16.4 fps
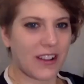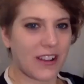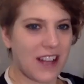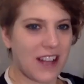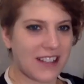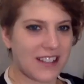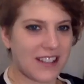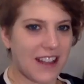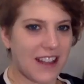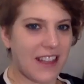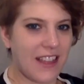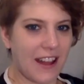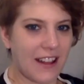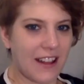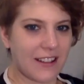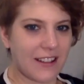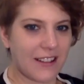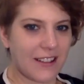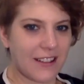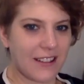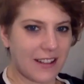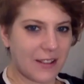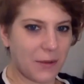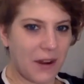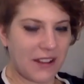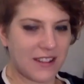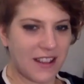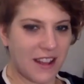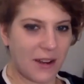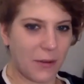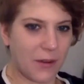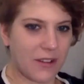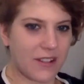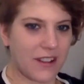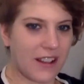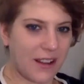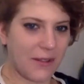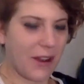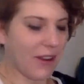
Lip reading: I said that. That's what I said it was. Anyway.